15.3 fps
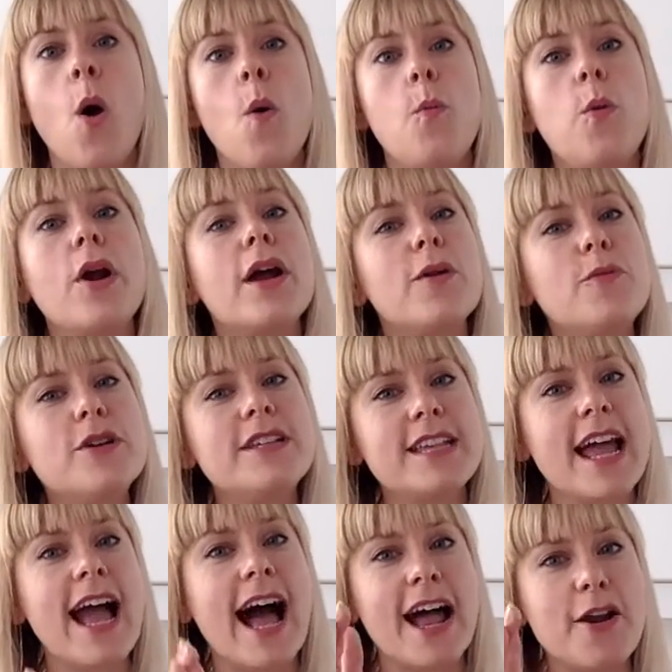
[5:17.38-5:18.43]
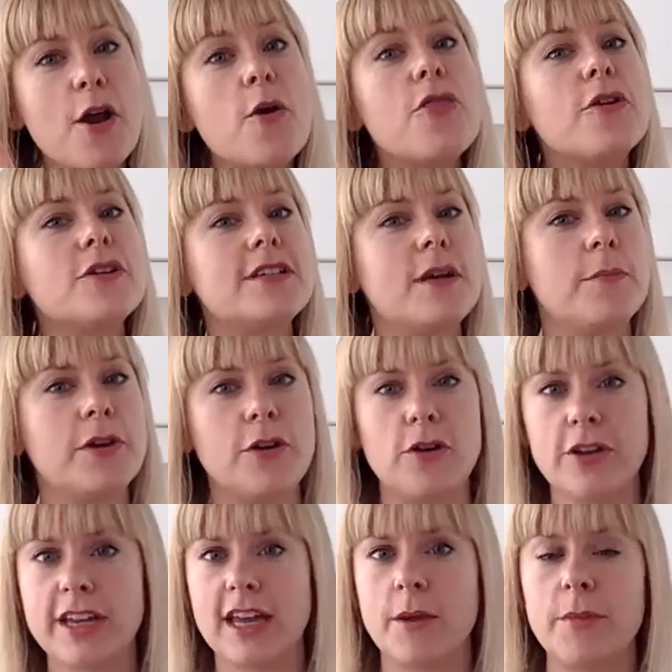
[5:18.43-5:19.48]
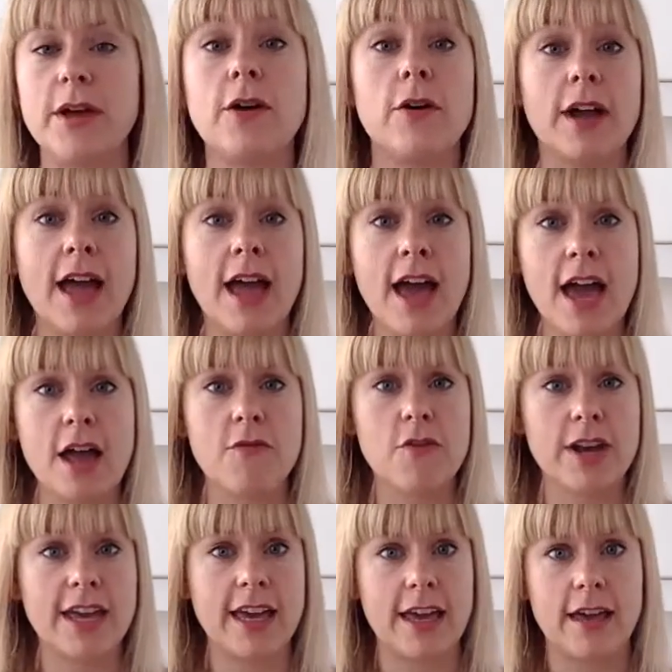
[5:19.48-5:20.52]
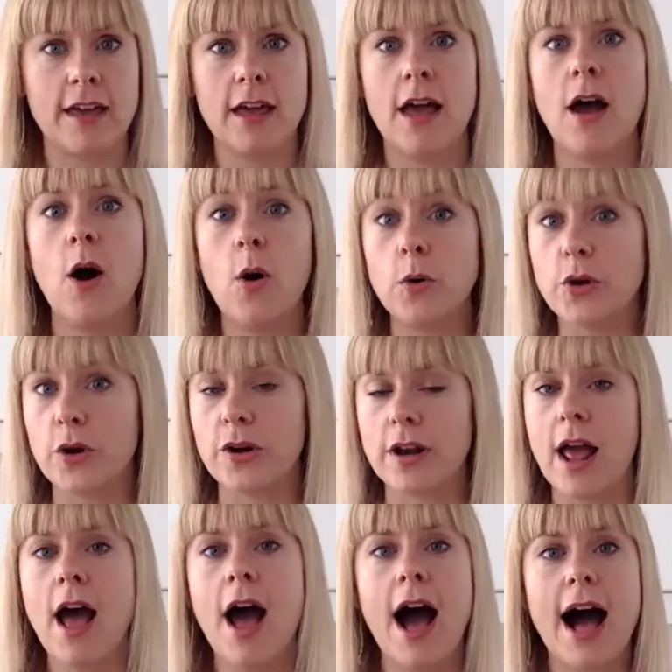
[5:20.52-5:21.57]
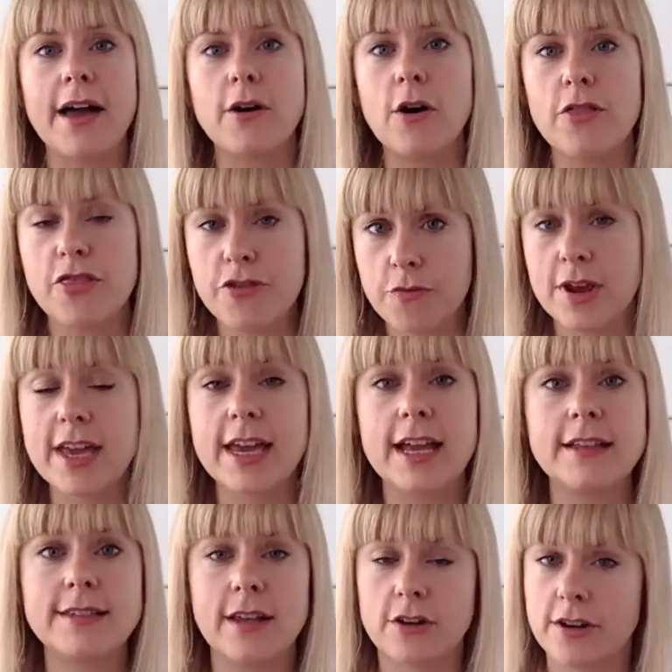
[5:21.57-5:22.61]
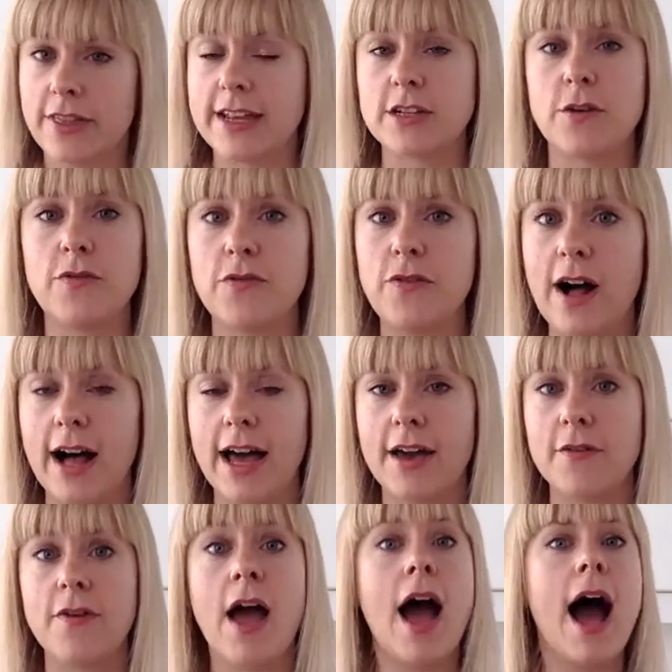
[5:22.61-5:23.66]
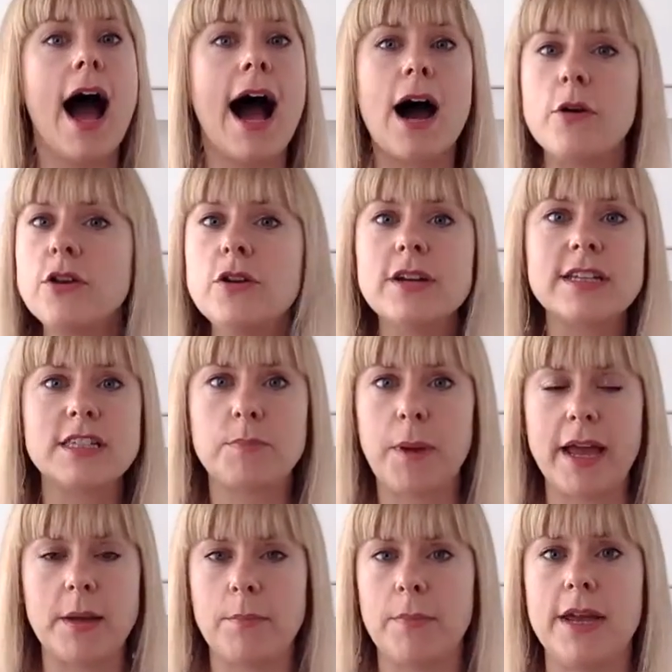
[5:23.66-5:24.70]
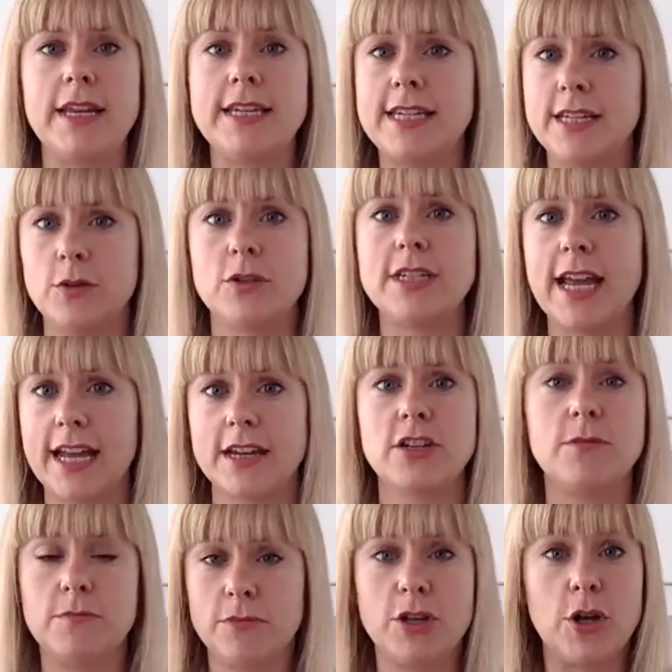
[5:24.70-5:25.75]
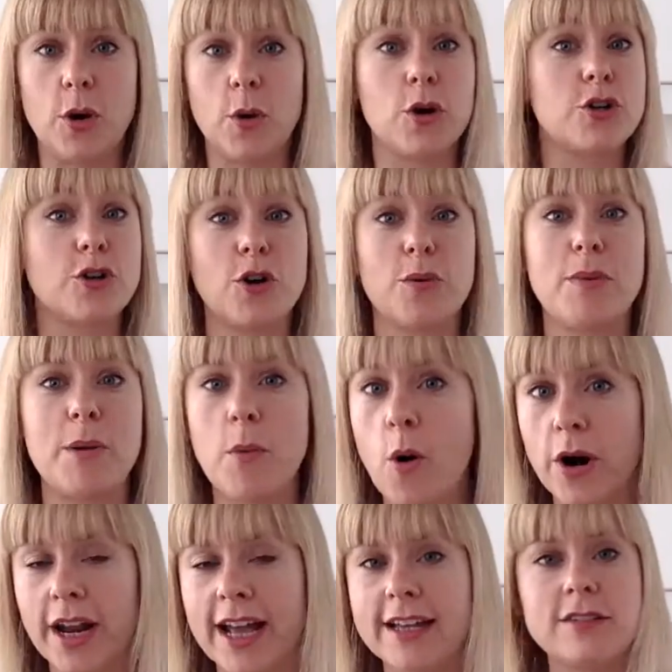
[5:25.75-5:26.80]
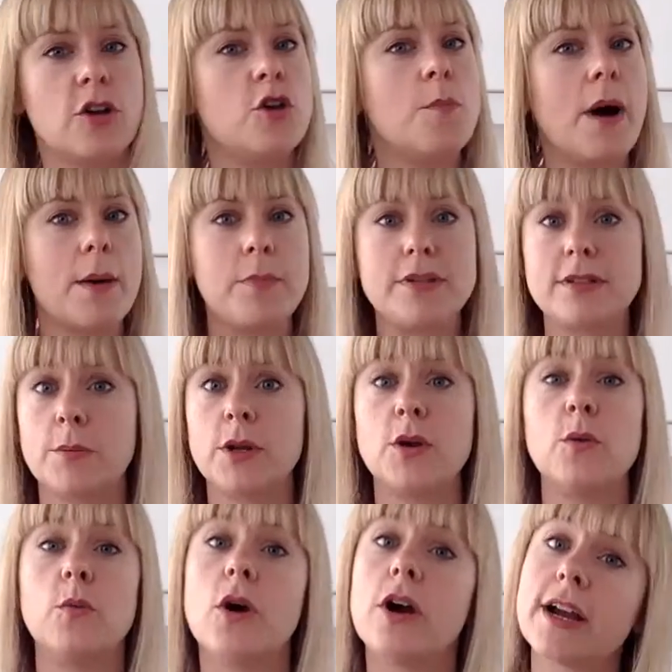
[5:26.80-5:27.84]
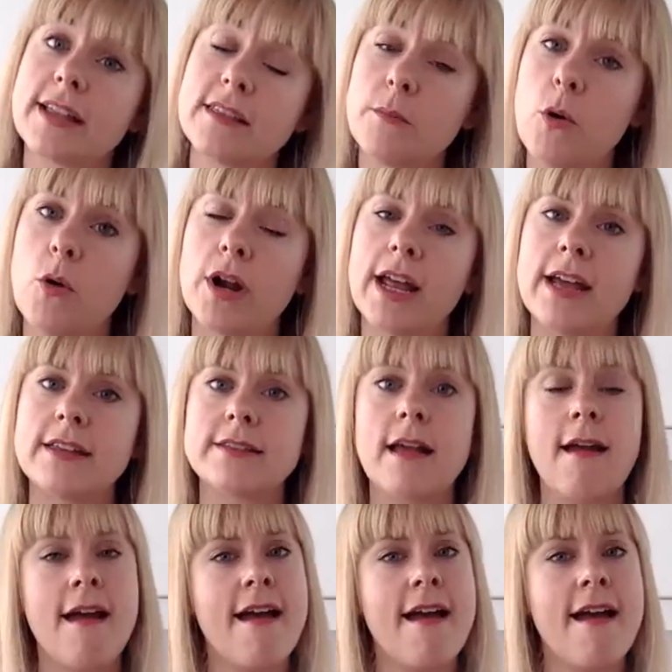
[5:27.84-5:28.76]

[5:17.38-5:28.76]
What I would say, I know there is someone you're looking at me going, hey, Ricky, hold on, I got three kids under the age of five. How do you expect me to take, you know, control of my mornings? Or you might be somebody who work in the mornings.